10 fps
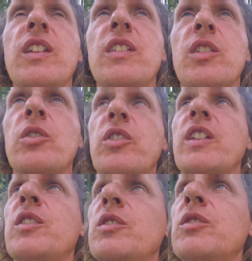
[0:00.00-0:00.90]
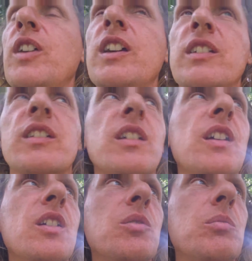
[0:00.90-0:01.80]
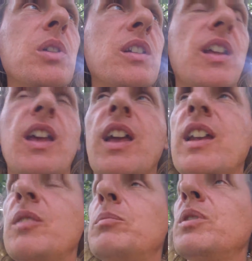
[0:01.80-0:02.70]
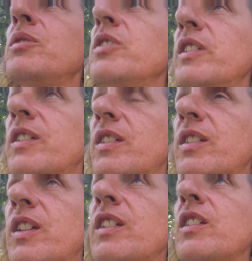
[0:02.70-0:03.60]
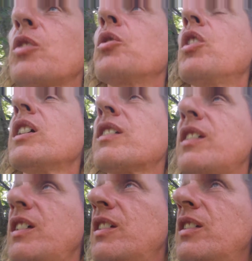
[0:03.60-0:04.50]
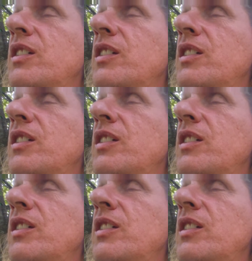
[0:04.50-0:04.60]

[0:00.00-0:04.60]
things that are said that are violent, but an ambivalence, things that are not said,